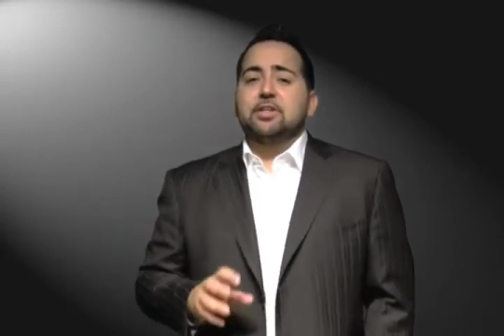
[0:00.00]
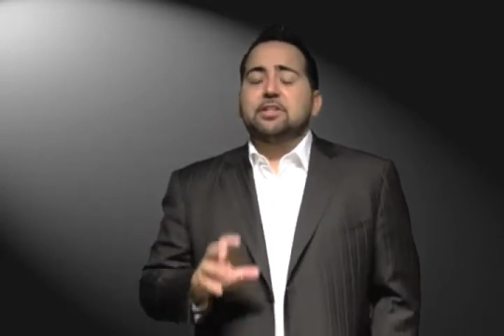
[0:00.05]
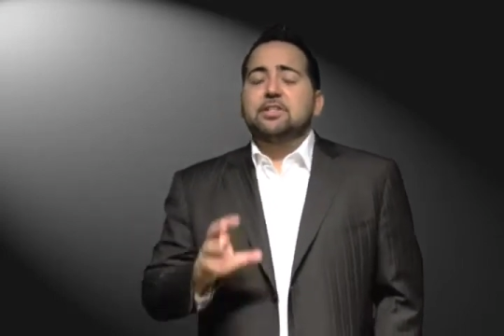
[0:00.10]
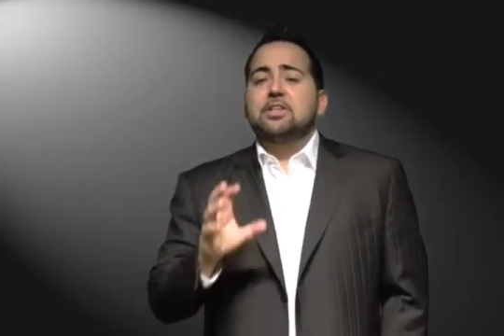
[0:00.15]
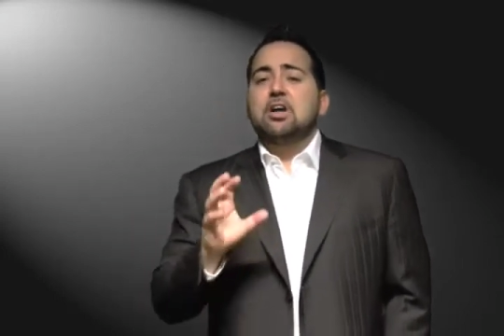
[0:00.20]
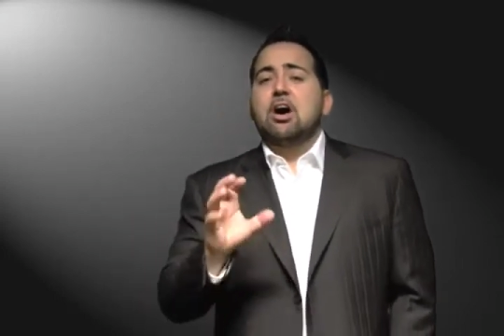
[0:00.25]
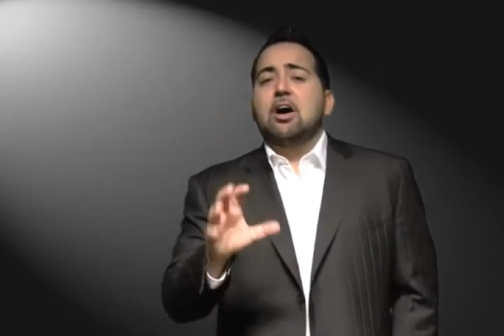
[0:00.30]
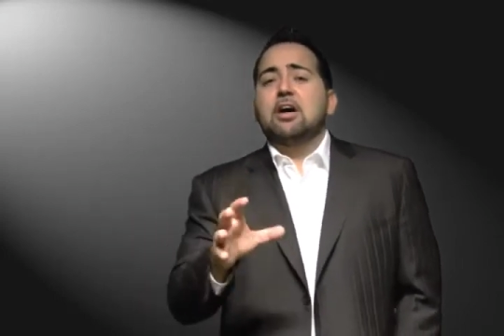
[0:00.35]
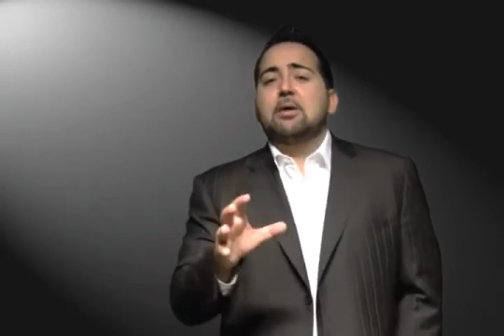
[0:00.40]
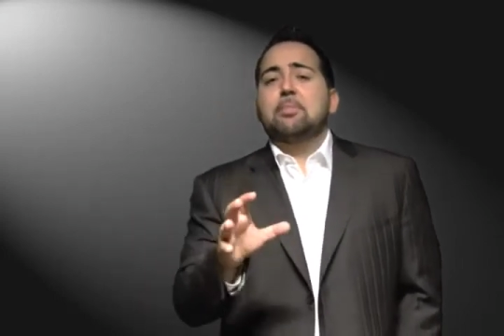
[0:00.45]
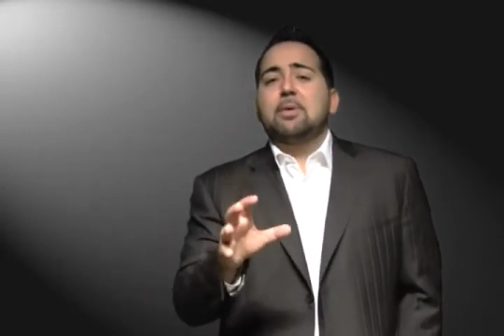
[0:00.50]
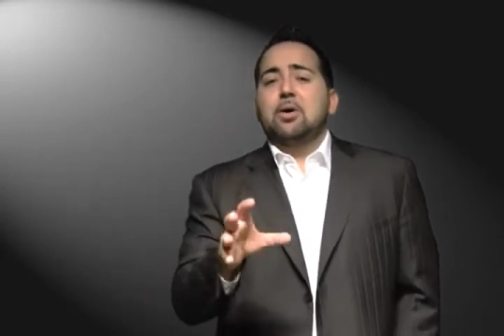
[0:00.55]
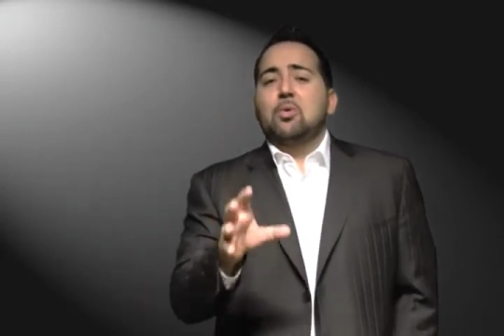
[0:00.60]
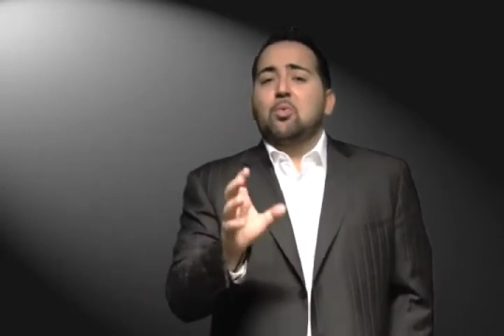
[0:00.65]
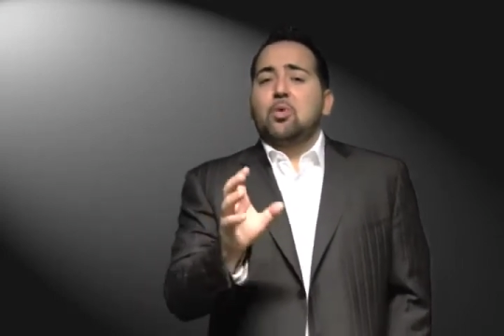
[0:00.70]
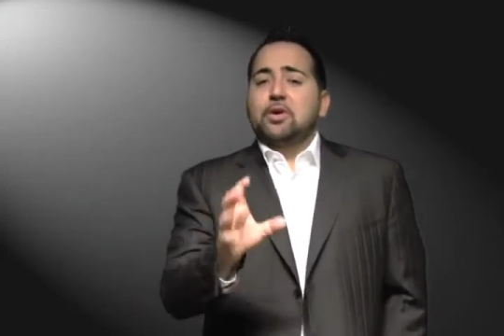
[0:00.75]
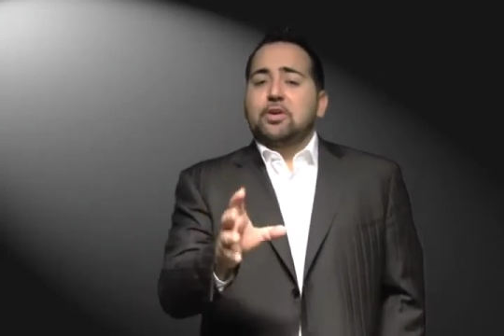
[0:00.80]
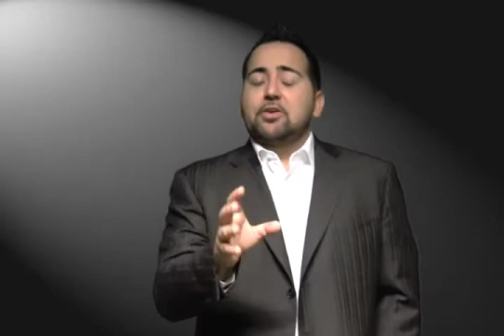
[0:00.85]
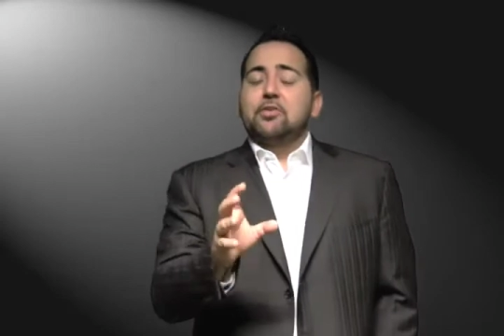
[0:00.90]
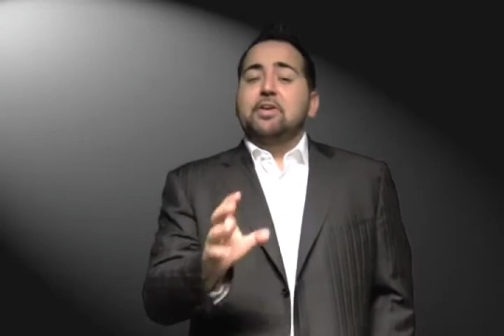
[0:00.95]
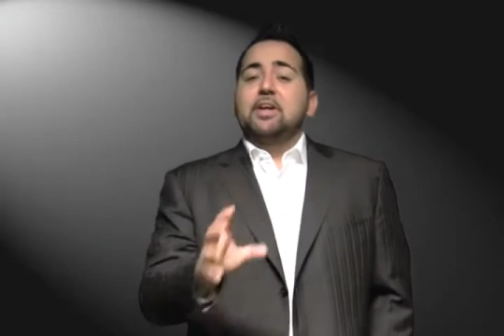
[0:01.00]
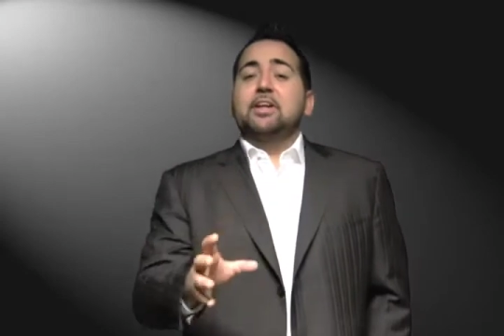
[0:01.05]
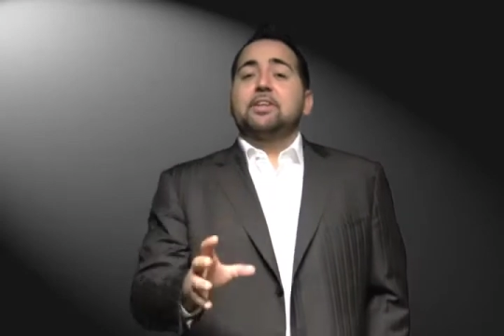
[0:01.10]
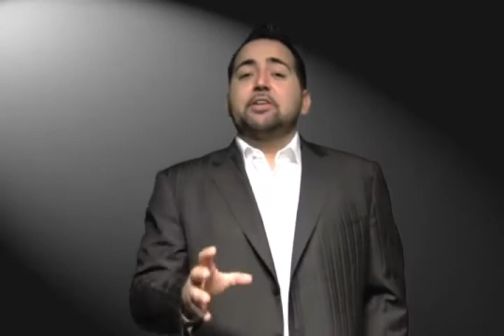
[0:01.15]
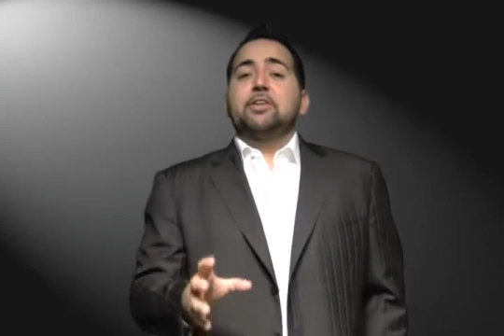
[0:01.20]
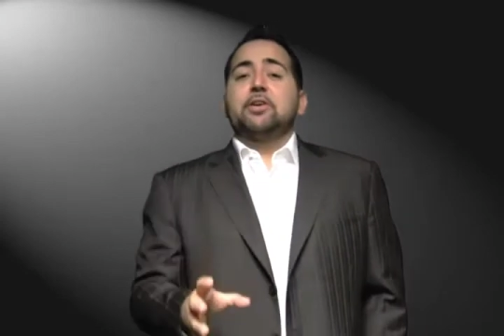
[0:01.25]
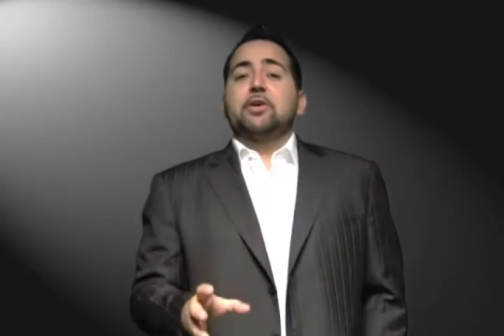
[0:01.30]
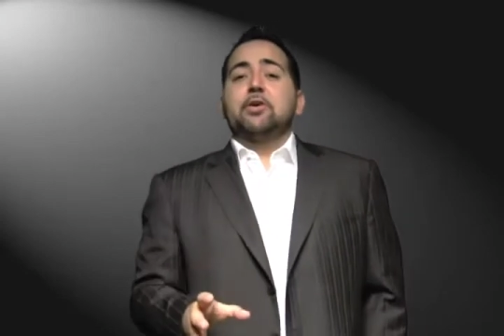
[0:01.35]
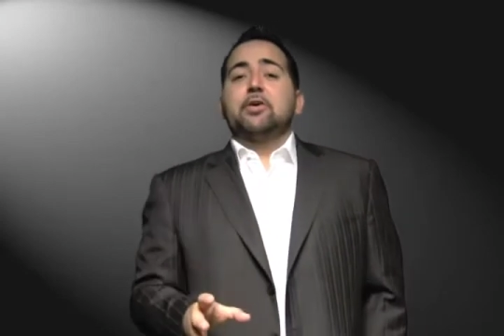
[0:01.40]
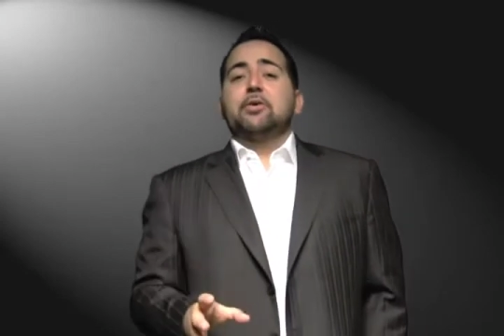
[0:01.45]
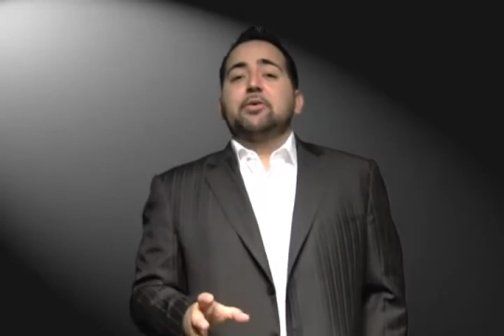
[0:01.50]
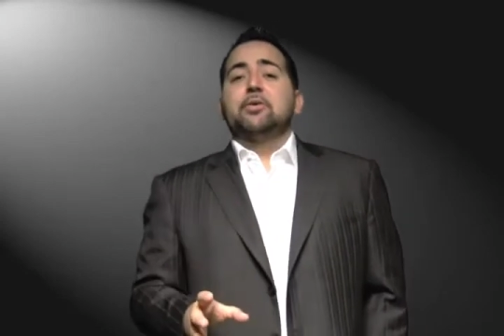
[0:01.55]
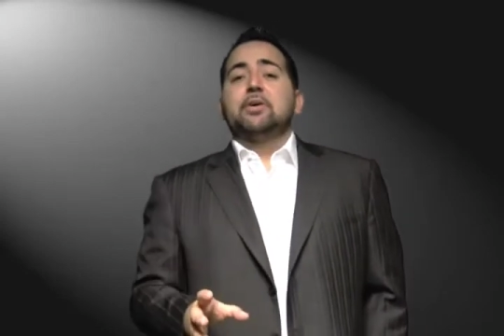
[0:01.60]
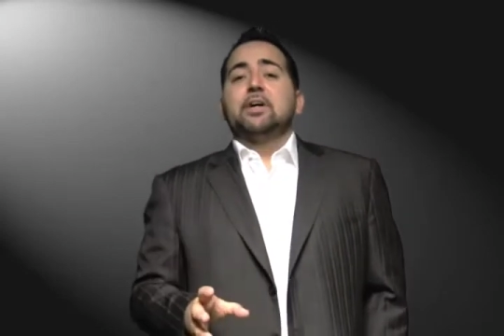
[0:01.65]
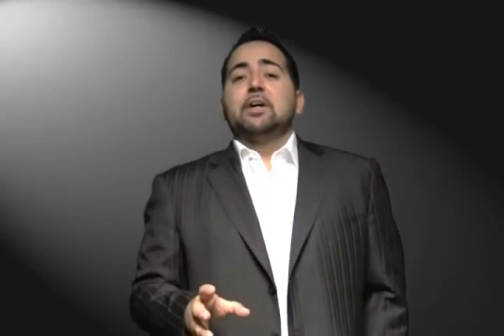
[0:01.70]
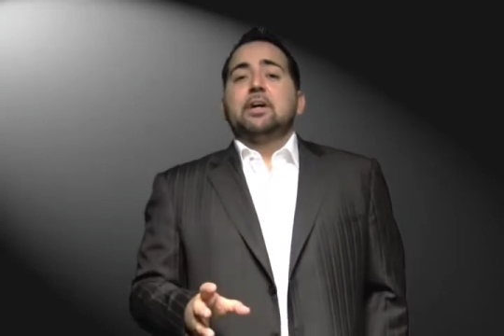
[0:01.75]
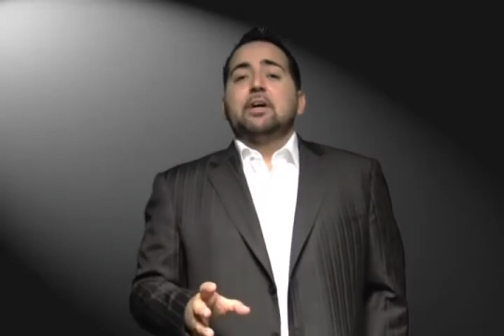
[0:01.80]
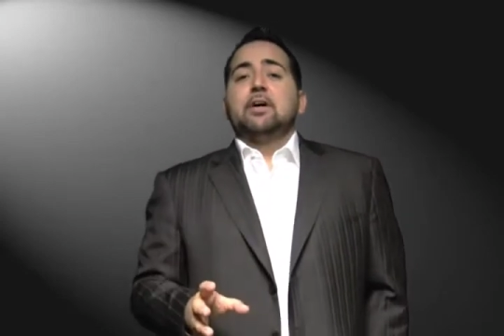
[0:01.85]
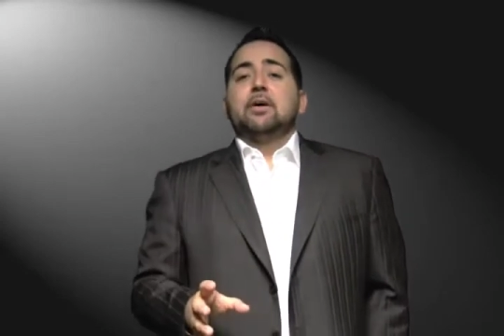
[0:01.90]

Let's talk about what you need to know,